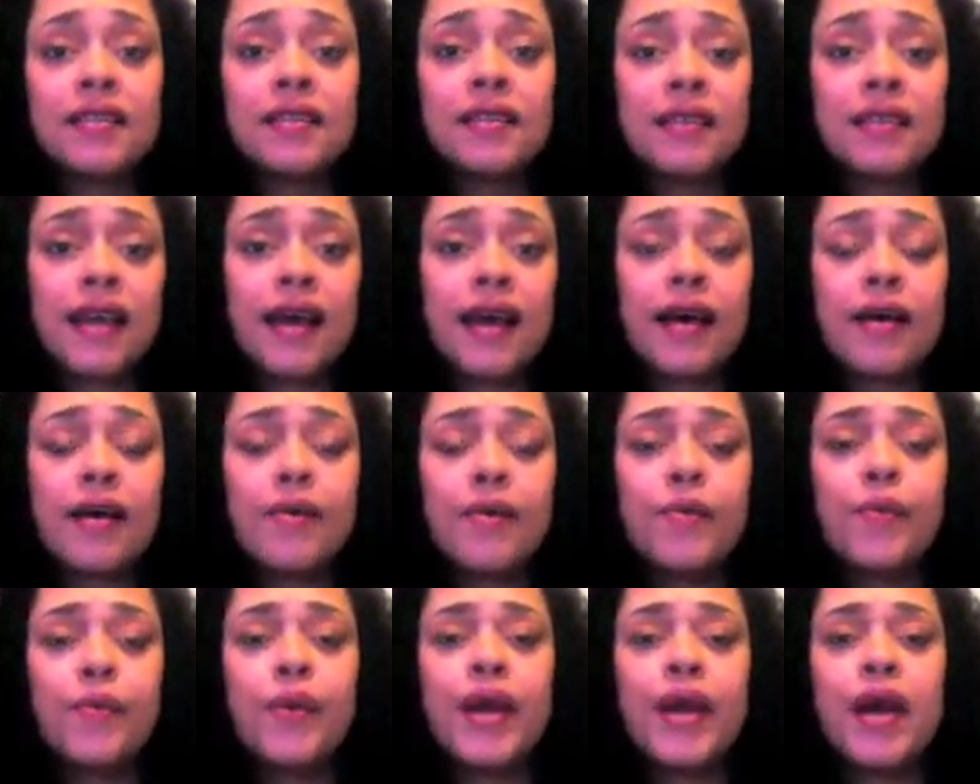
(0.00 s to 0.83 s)
Yeah,
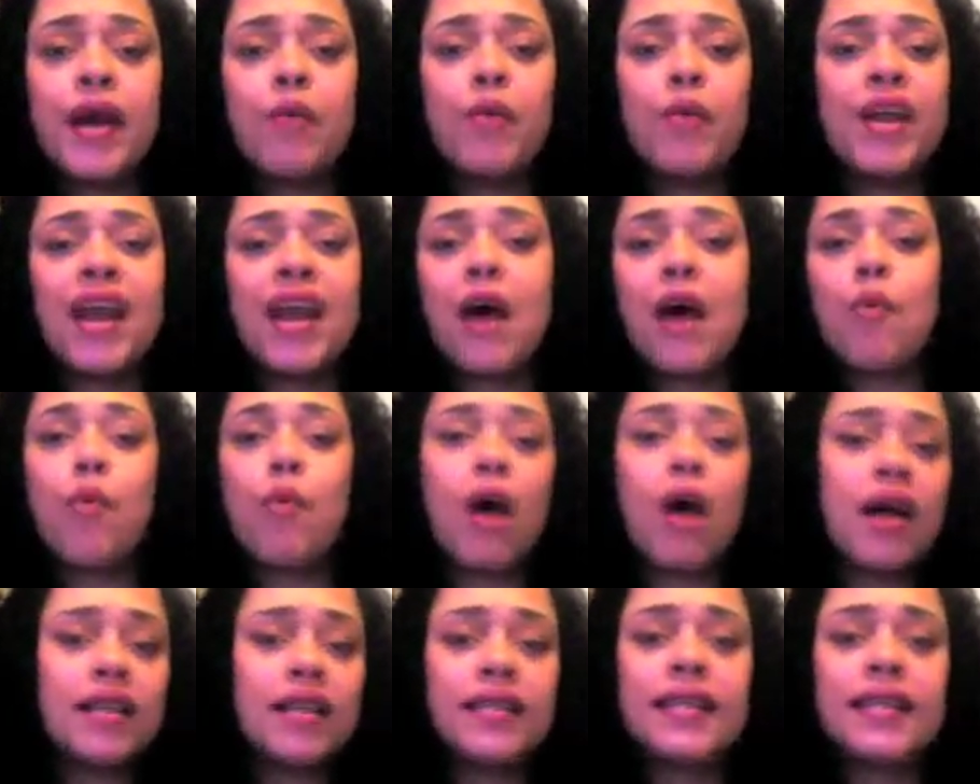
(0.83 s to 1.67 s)
we're not
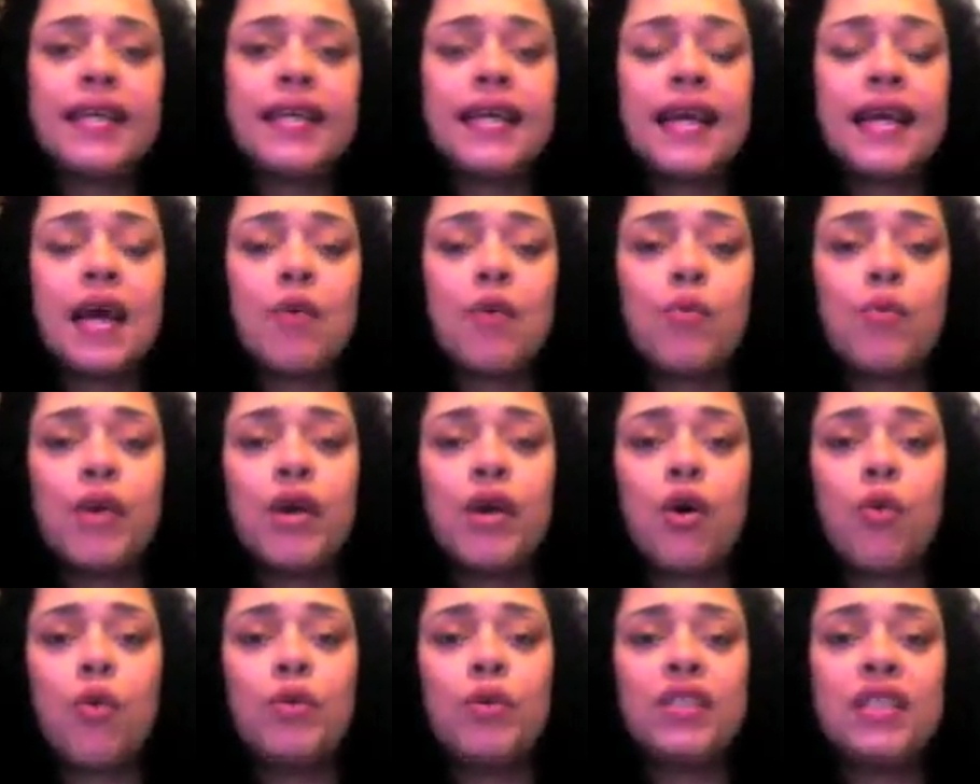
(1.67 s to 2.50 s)
wanted, and we're
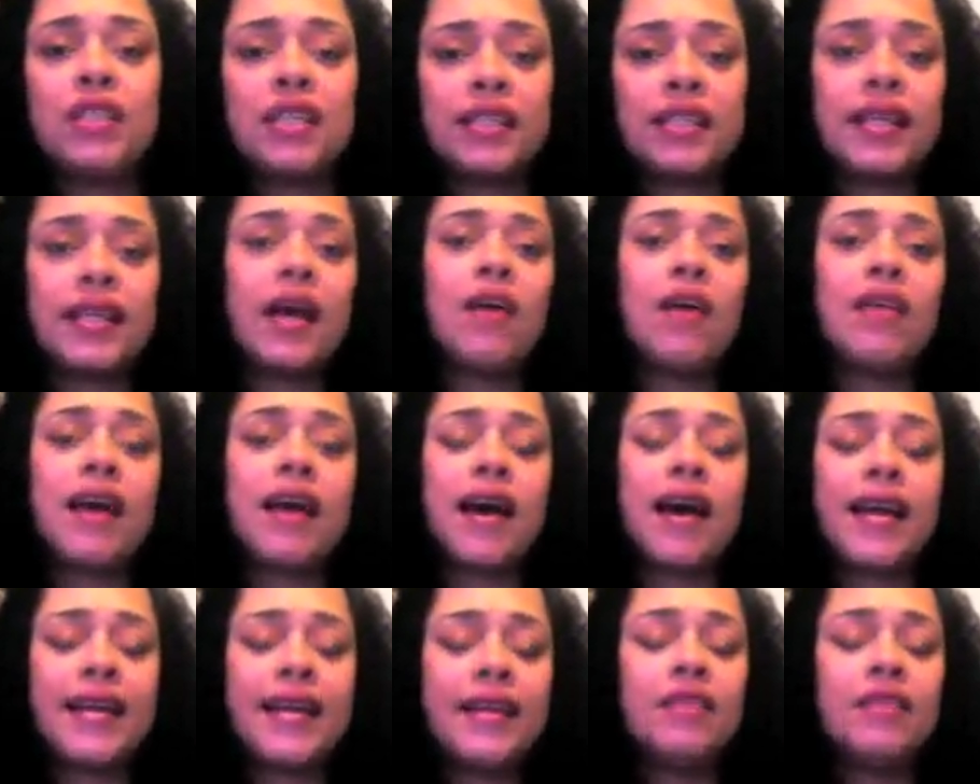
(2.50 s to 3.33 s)
always looked down
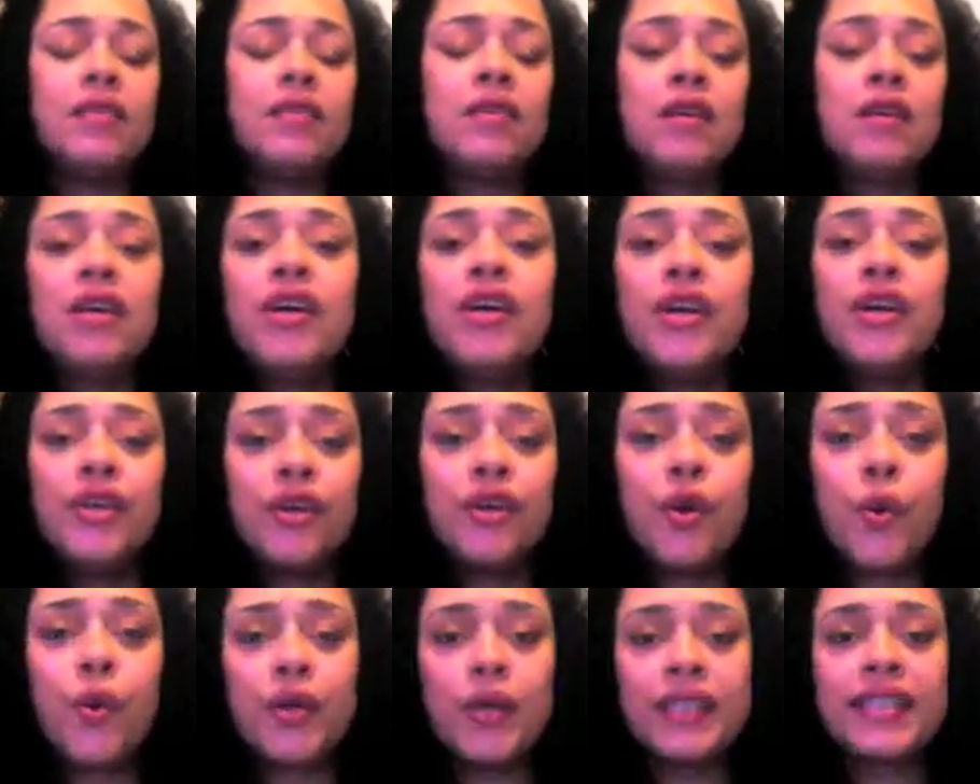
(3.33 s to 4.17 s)
on, and
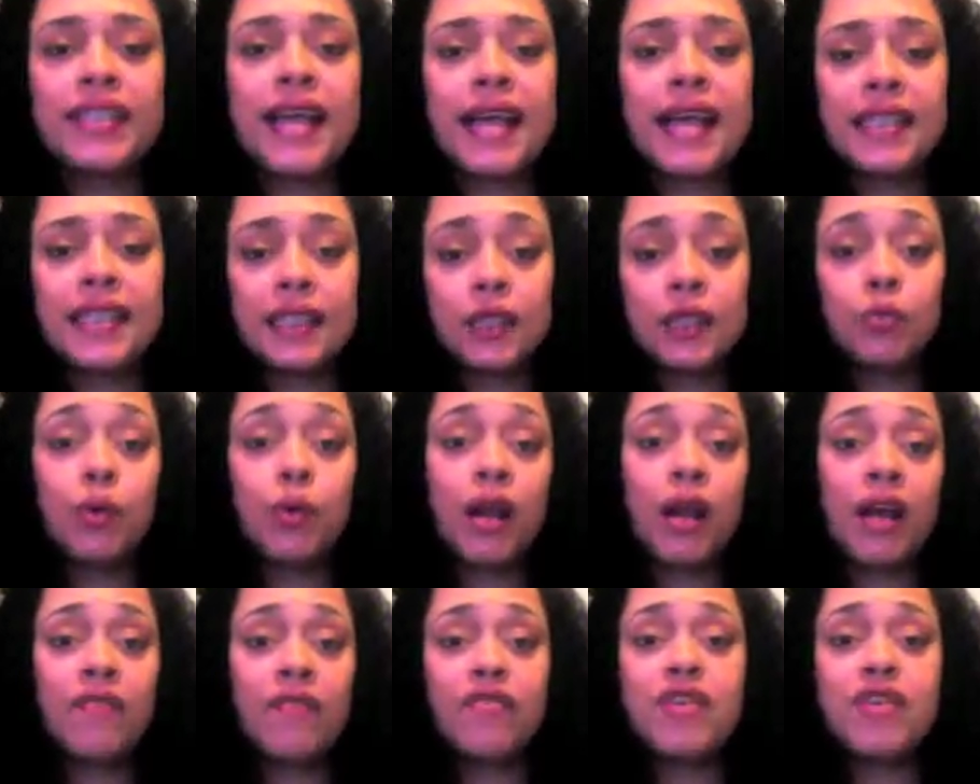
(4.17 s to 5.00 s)
it's nice, it's
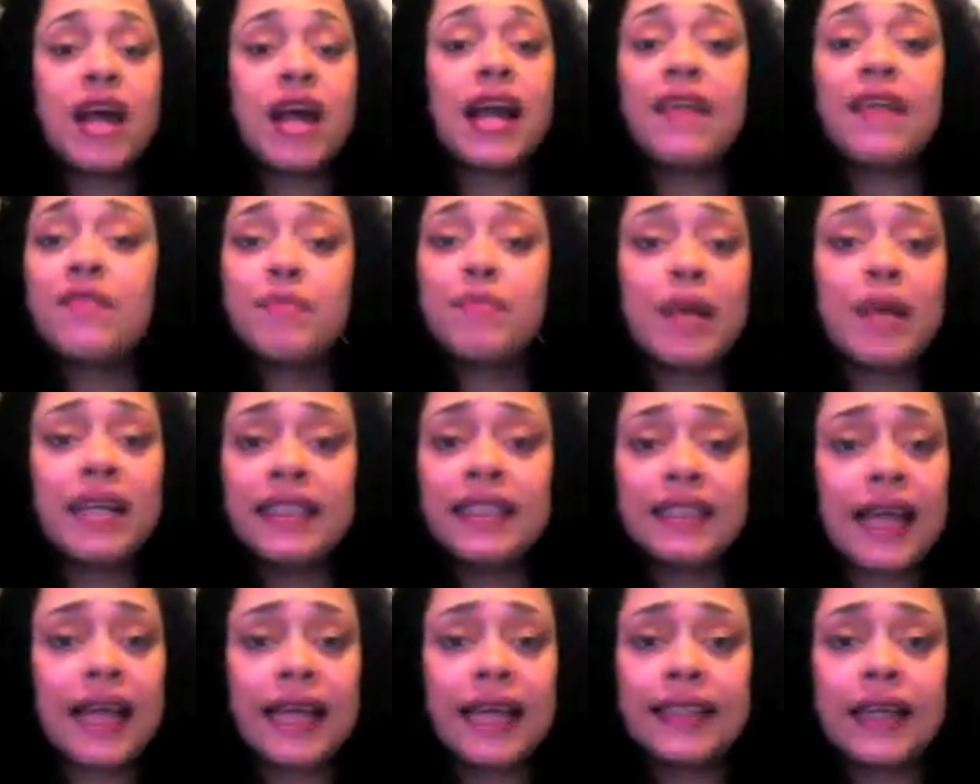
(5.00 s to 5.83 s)
whatever. Not
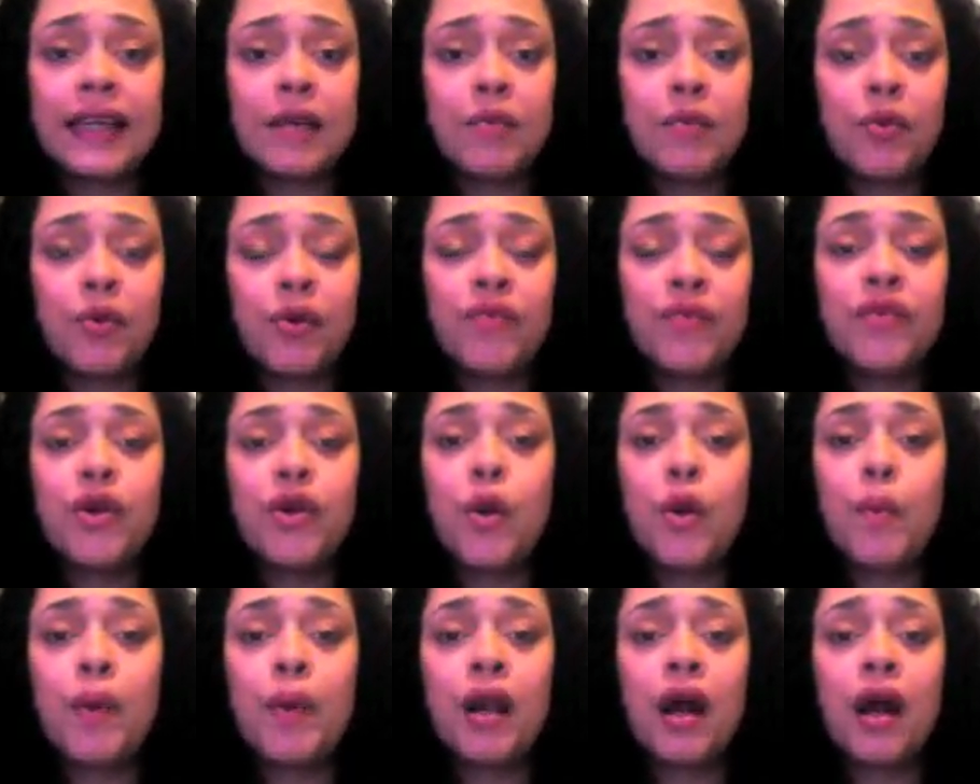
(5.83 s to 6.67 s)
everybody's like that in Puerto
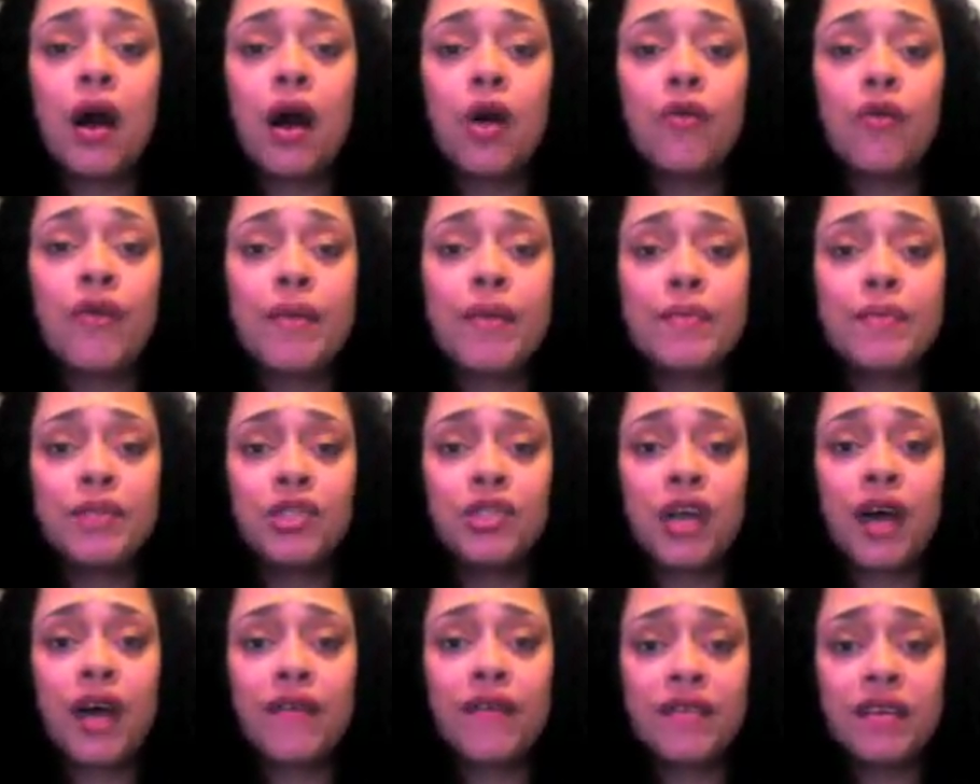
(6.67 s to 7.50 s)
Rico, but a great
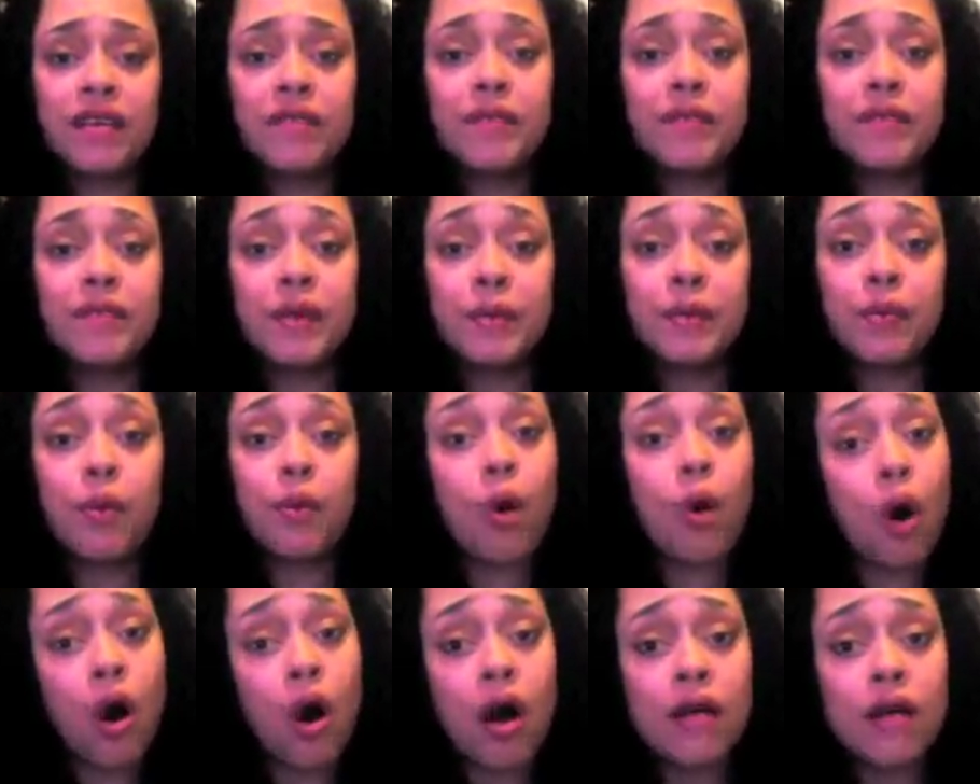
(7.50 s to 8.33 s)
majority of people
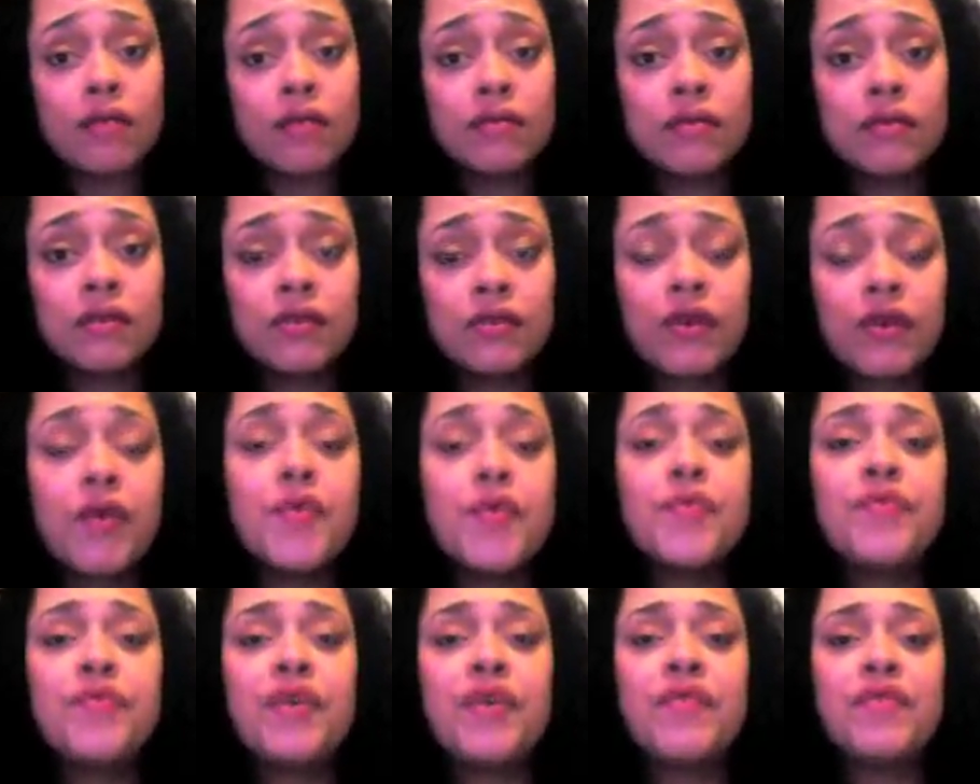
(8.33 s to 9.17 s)
are very,
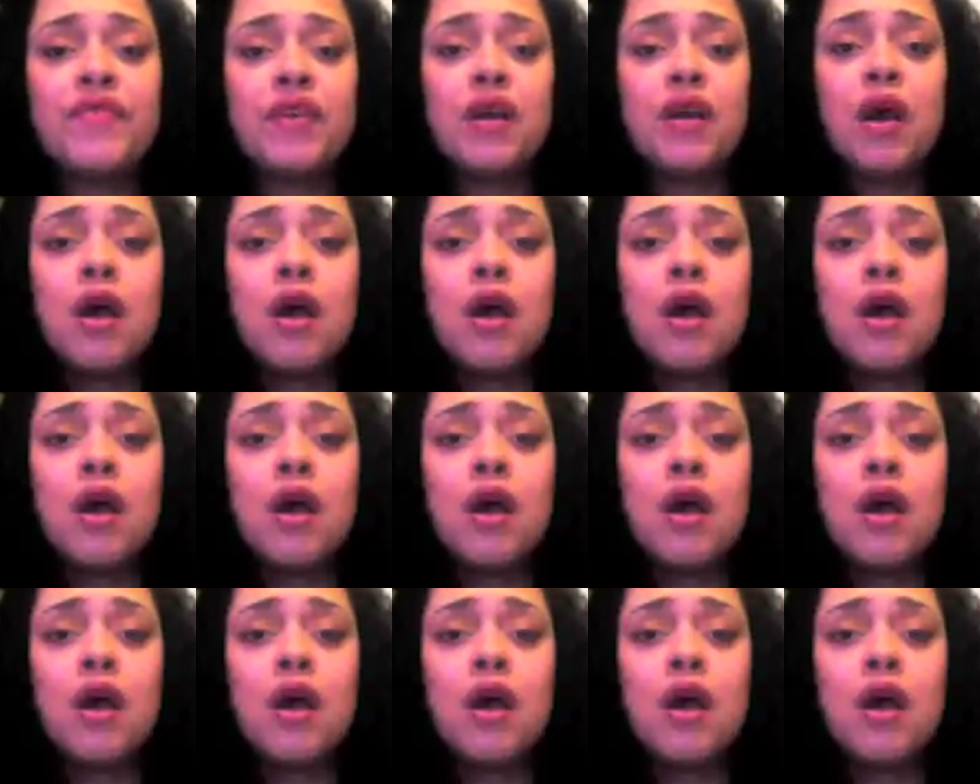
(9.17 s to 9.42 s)
very